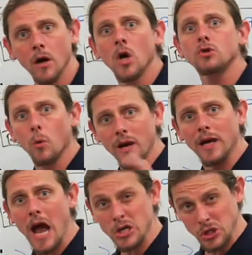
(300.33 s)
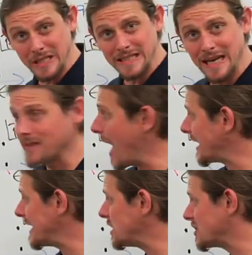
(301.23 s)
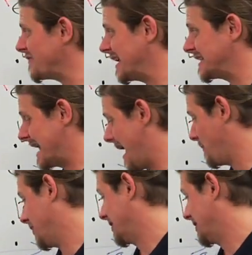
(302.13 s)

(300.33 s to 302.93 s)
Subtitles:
So we can actually see that in each of the examples.